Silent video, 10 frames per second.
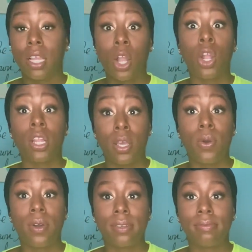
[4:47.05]
early
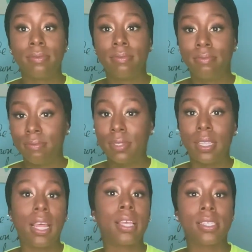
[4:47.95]
on,
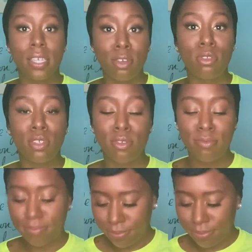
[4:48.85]
thanks to YouTube.